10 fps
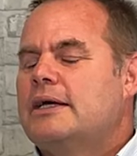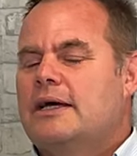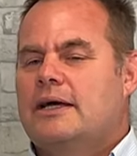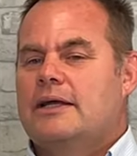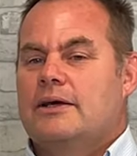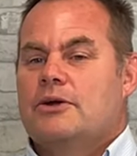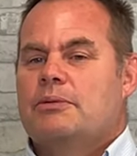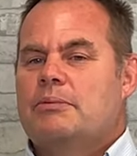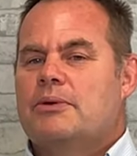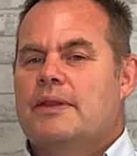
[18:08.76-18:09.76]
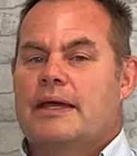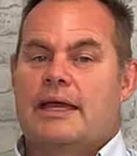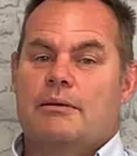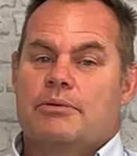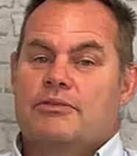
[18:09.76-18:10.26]
Uh, and I hope people are in that
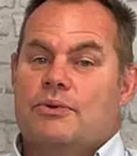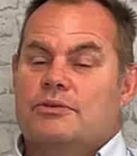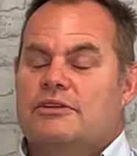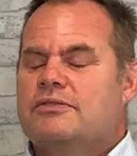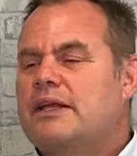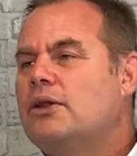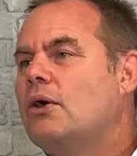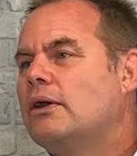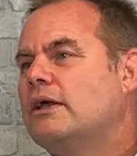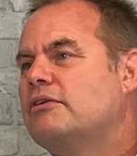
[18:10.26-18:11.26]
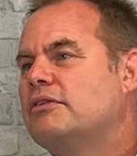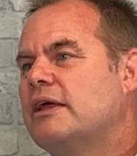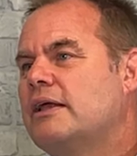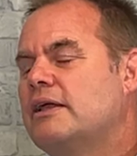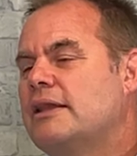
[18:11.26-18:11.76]
camp. Of course, if they're not, if
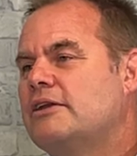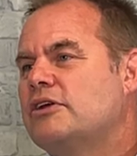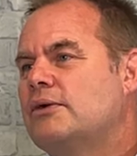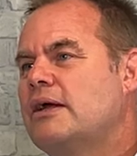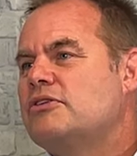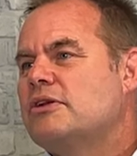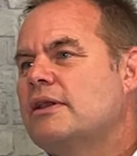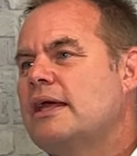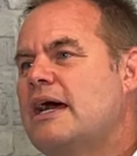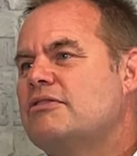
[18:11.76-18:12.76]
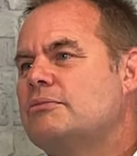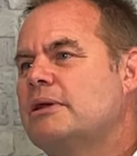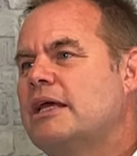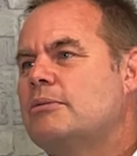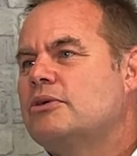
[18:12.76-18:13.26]
they're in that generation and they haven't
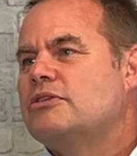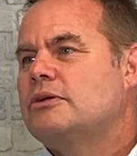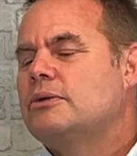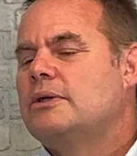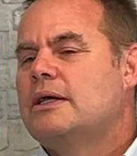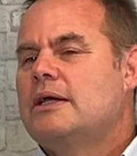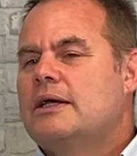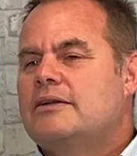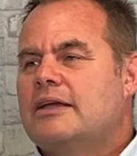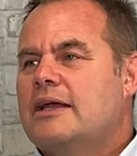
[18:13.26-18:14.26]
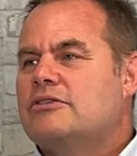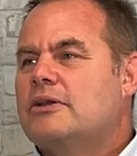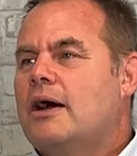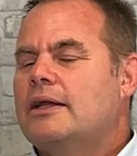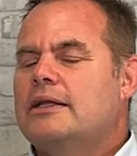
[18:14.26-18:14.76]
been able to to get
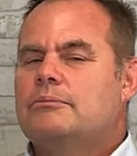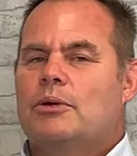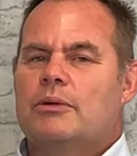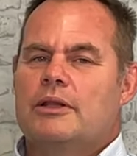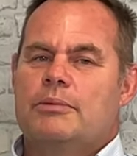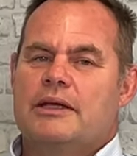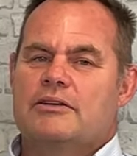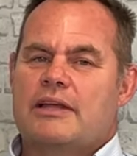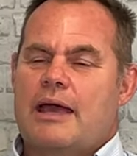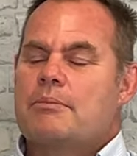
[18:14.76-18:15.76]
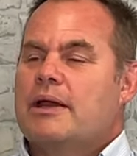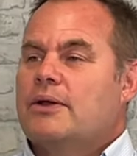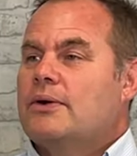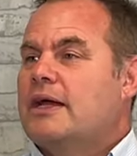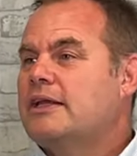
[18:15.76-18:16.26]
started, probably the biggest handbrake
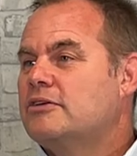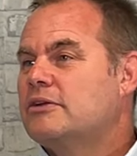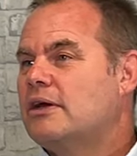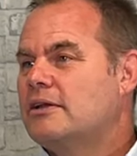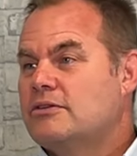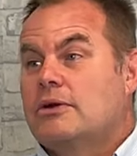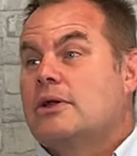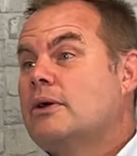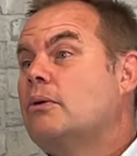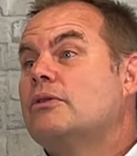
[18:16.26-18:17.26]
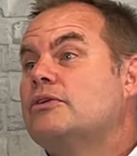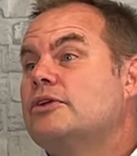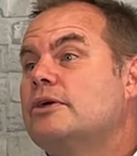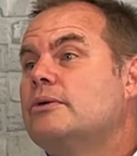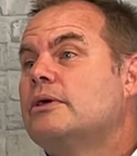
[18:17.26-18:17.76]
on getting started is not knowing what to
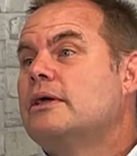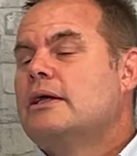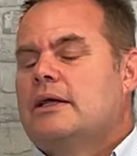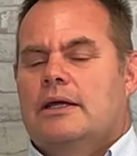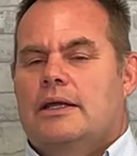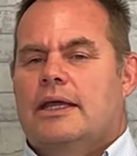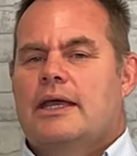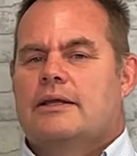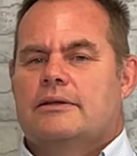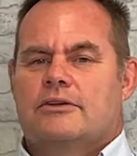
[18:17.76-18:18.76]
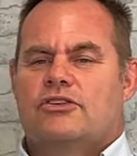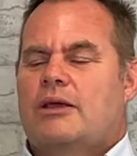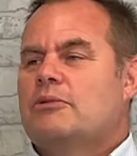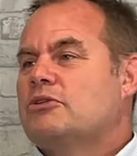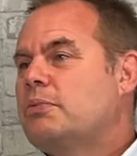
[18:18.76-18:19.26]
do. And again,
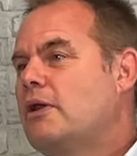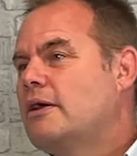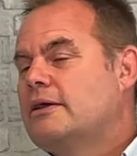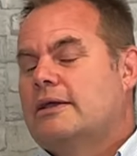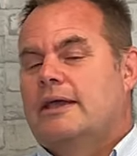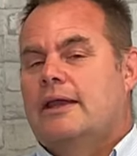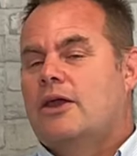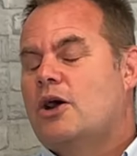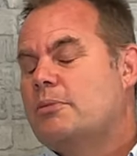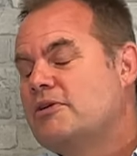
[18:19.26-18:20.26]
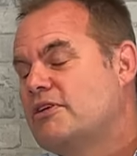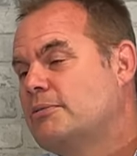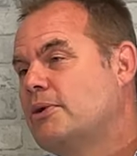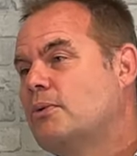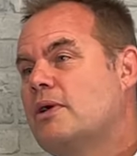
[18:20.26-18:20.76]
shameless plug, get a copy of our
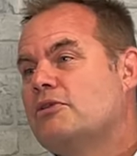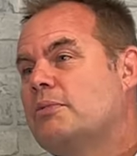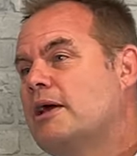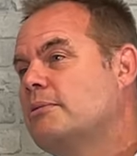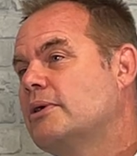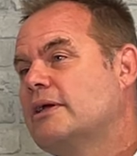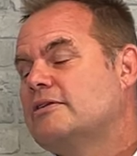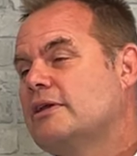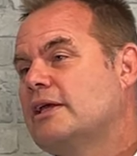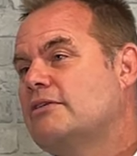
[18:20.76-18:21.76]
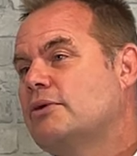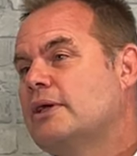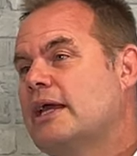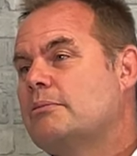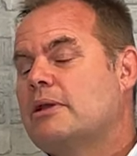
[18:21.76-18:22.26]
book, Wealth Playbook. It's going to give you a
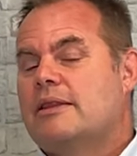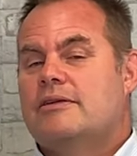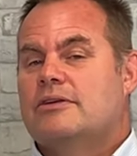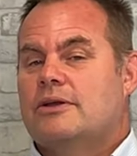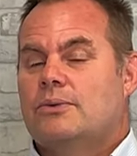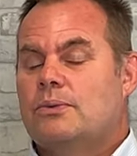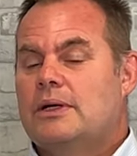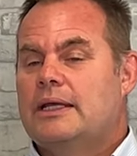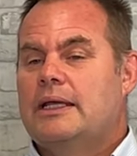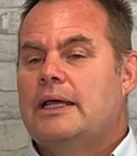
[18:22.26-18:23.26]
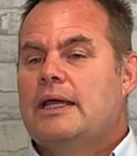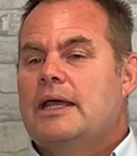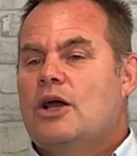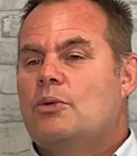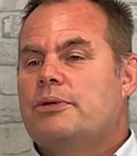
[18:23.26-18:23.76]
game plan that's going to really
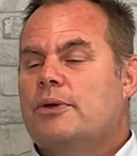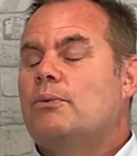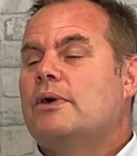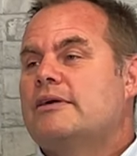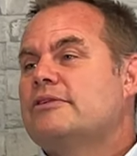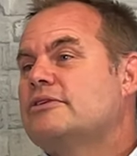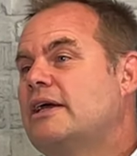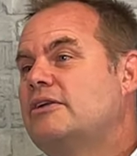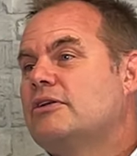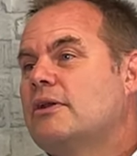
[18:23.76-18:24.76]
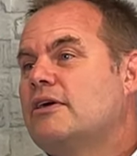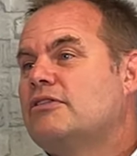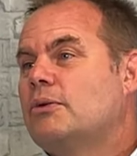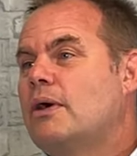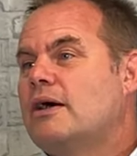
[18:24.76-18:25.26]
help you at whatever stage in
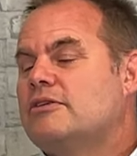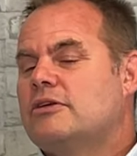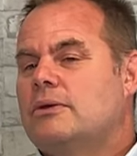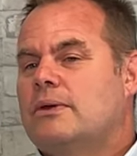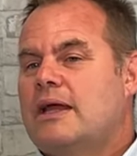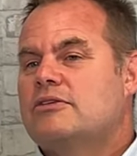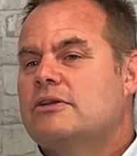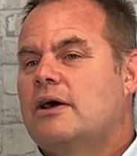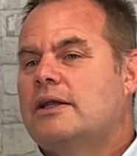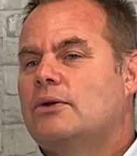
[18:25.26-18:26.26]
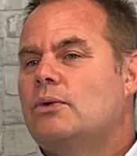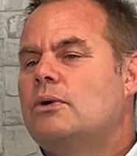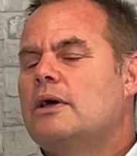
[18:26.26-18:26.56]
life you are to get started, or